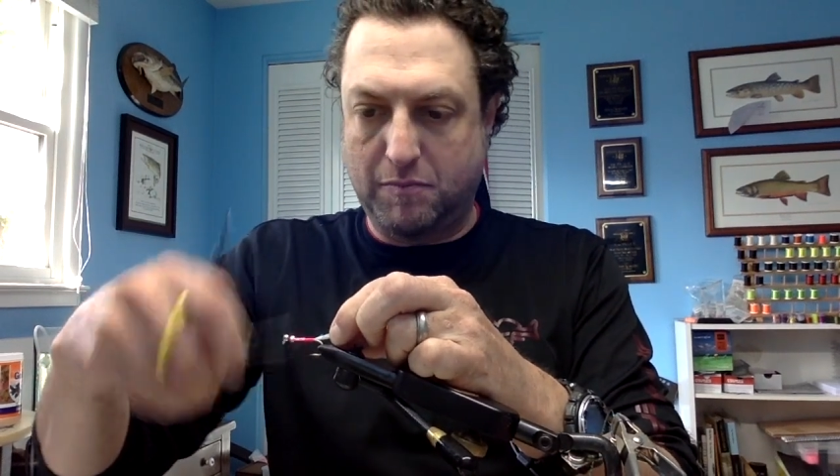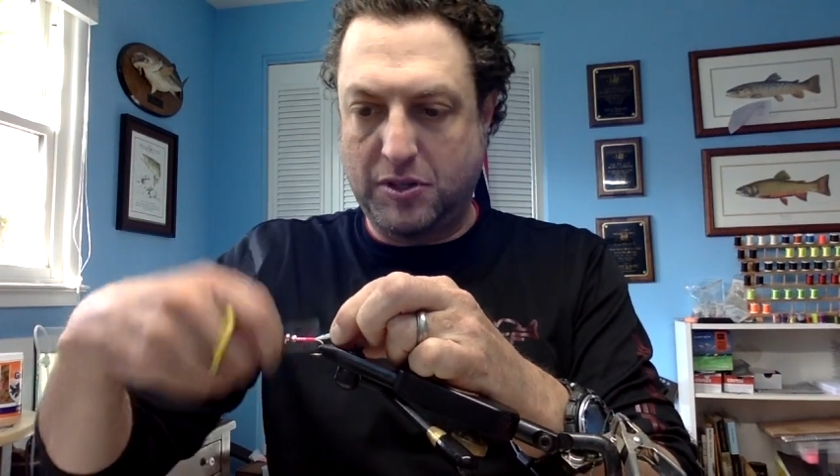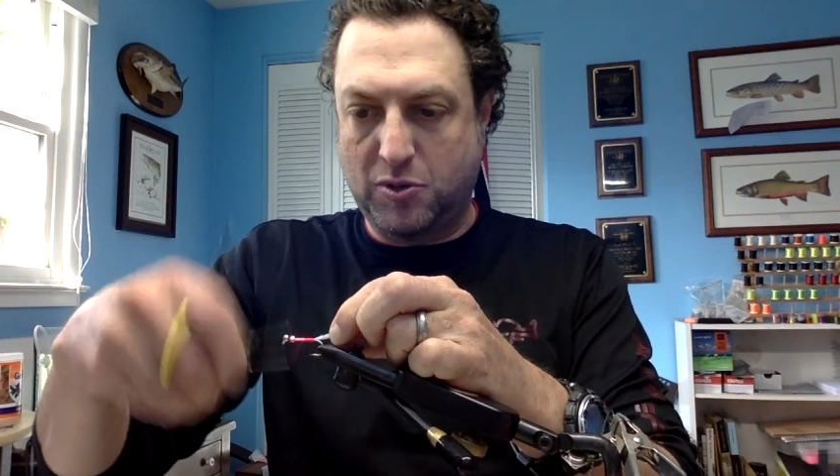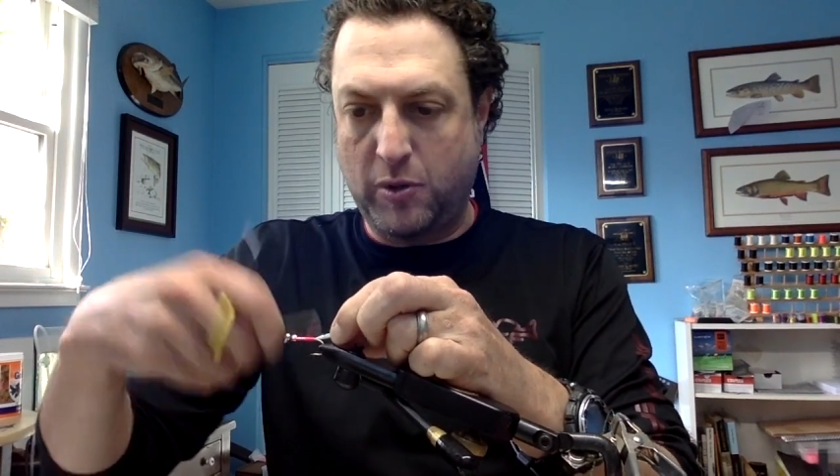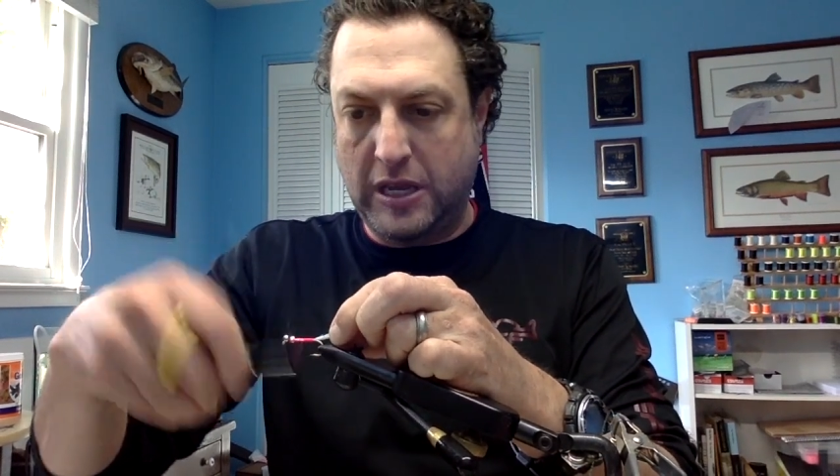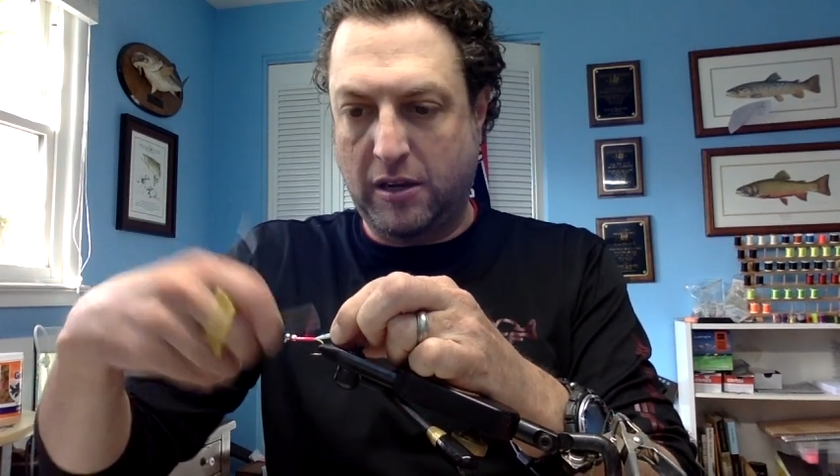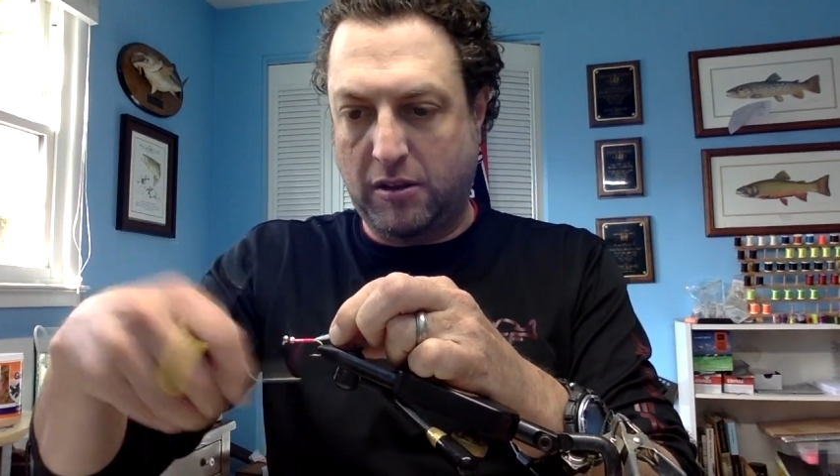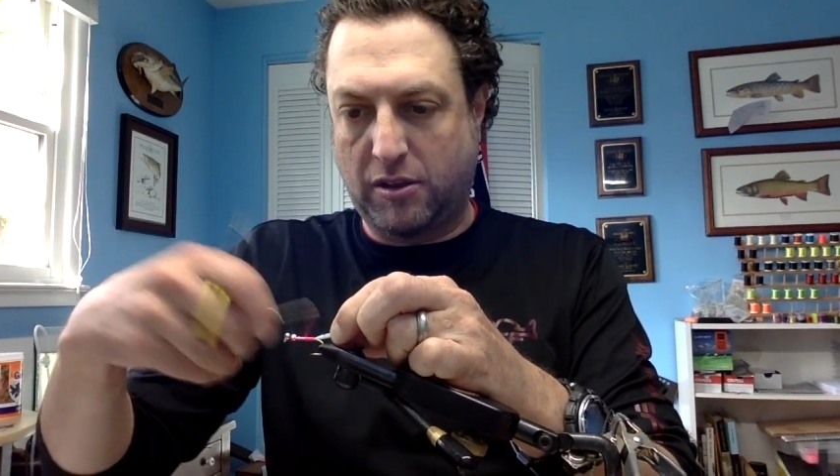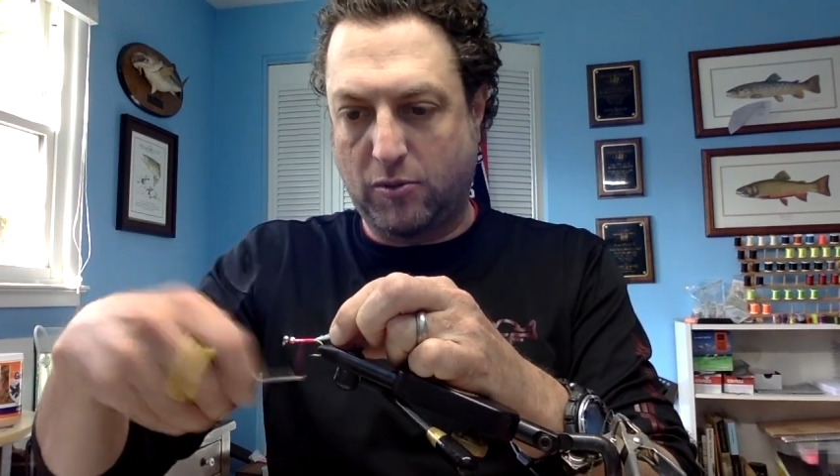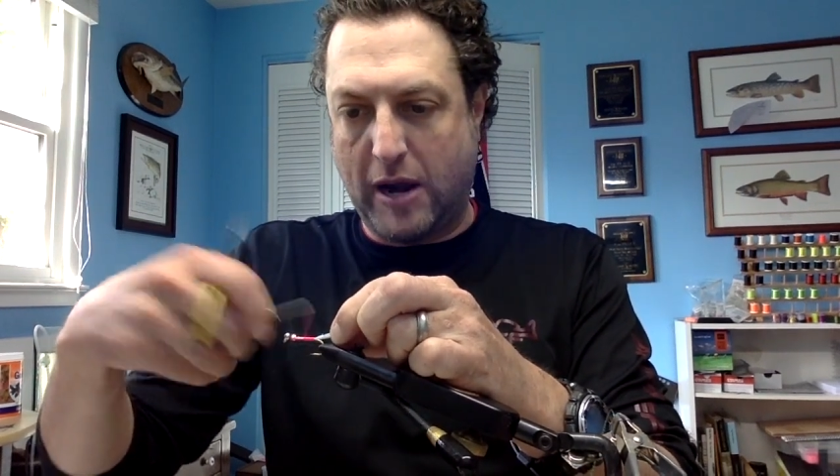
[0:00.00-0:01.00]
between
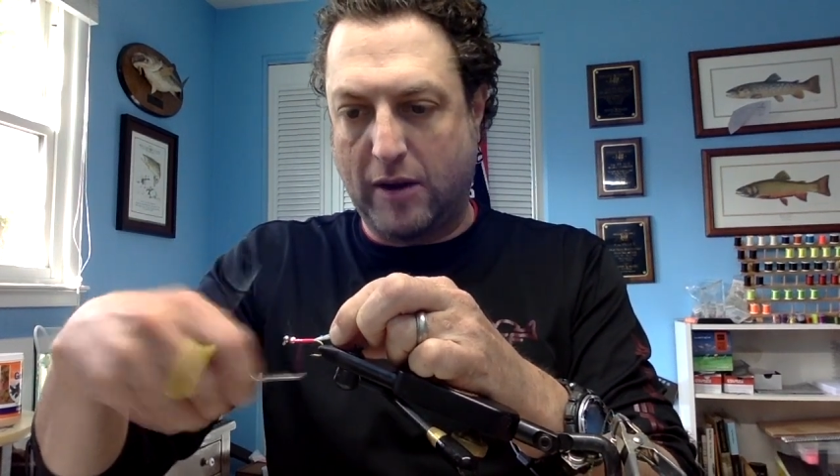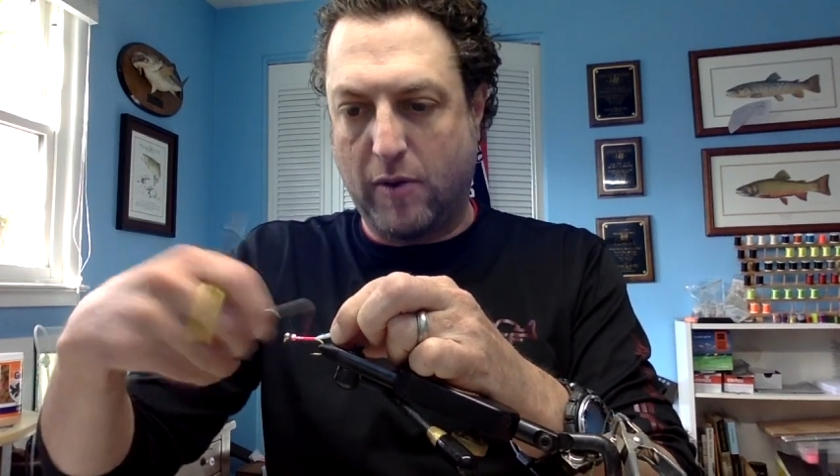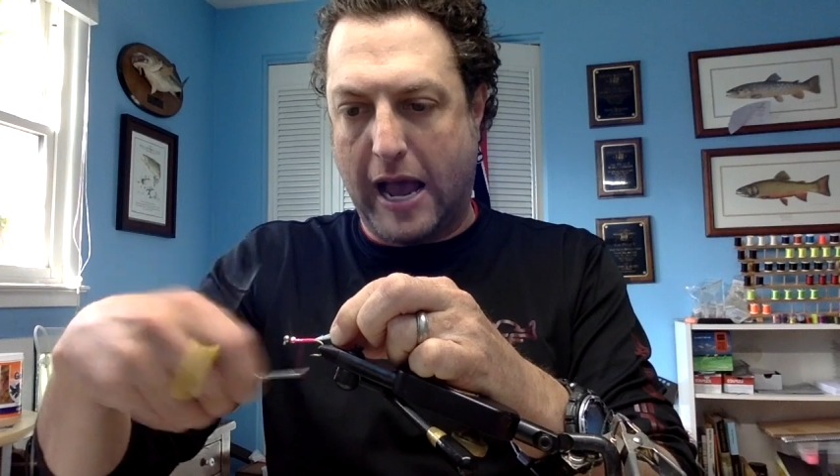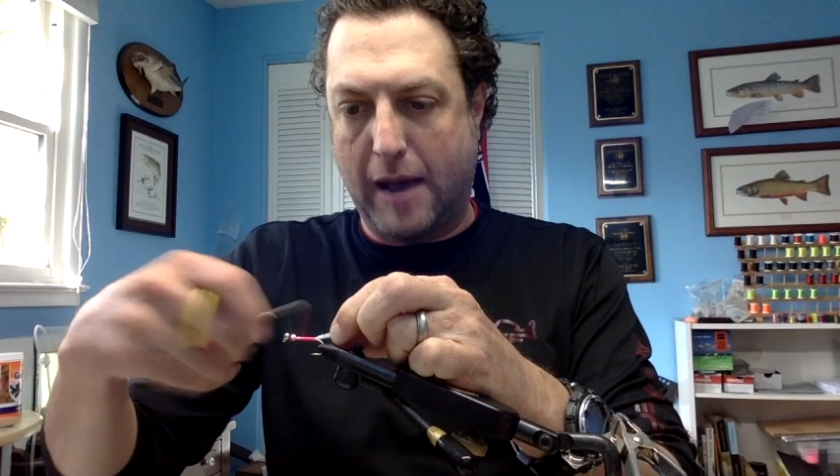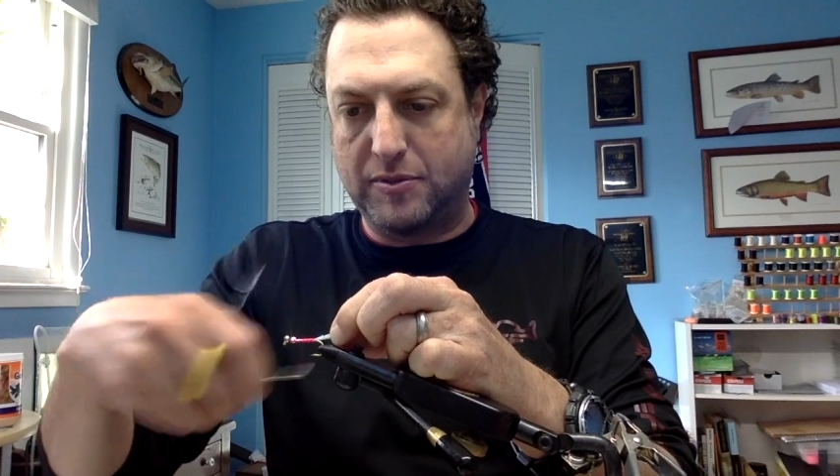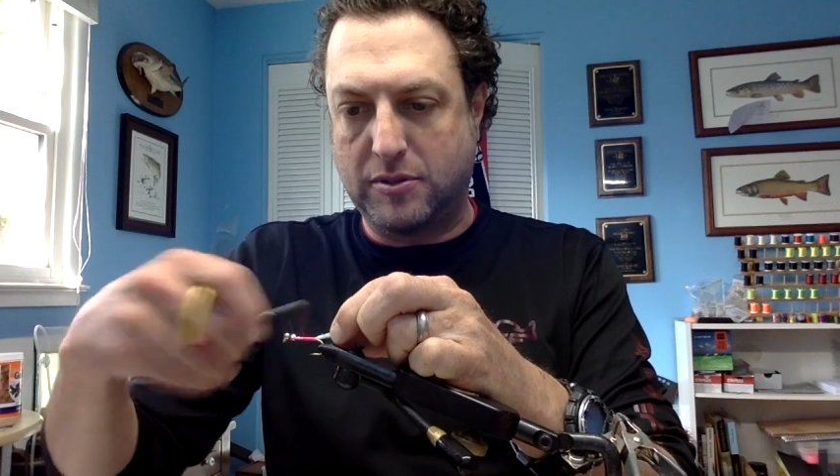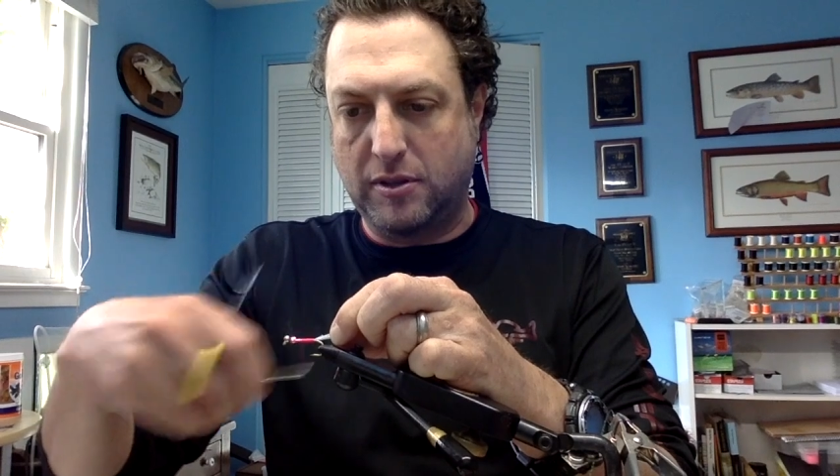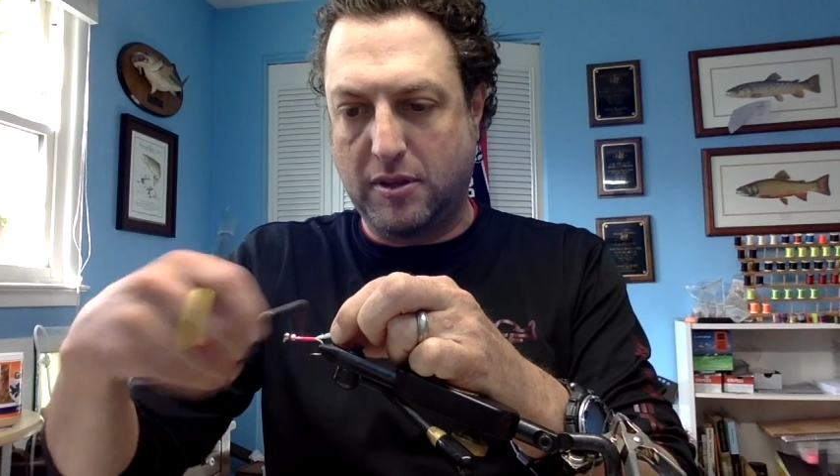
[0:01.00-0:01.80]
the thread wraps.